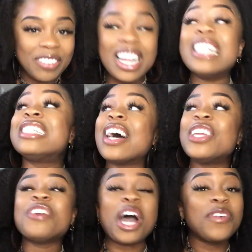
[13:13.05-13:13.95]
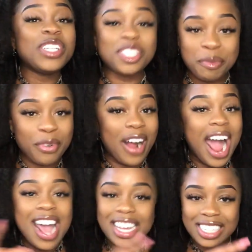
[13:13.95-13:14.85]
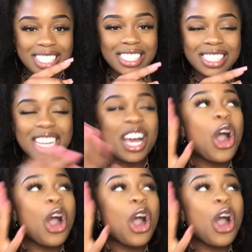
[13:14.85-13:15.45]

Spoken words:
When I tell you I was surprised,